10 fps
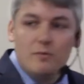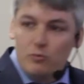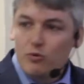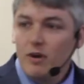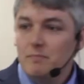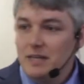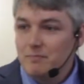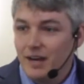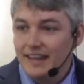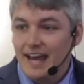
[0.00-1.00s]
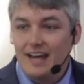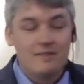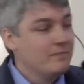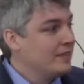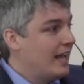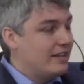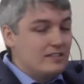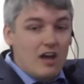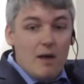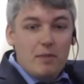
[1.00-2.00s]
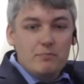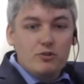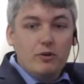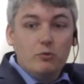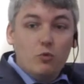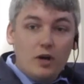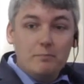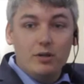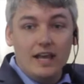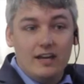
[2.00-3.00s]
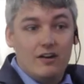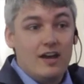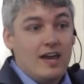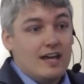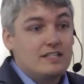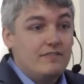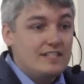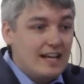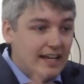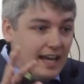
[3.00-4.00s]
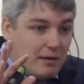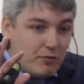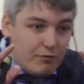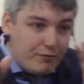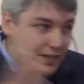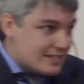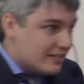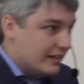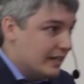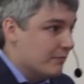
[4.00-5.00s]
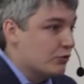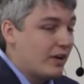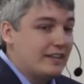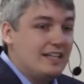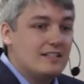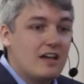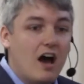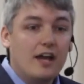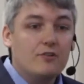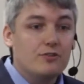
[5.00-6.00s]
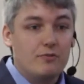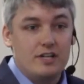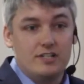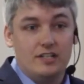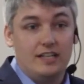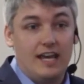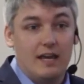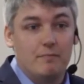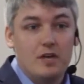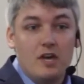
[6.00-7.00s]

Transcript: What do I mean by that? At the top, I'm showing one player as if he's had a camera fixed on him throughout the entire duration of the game,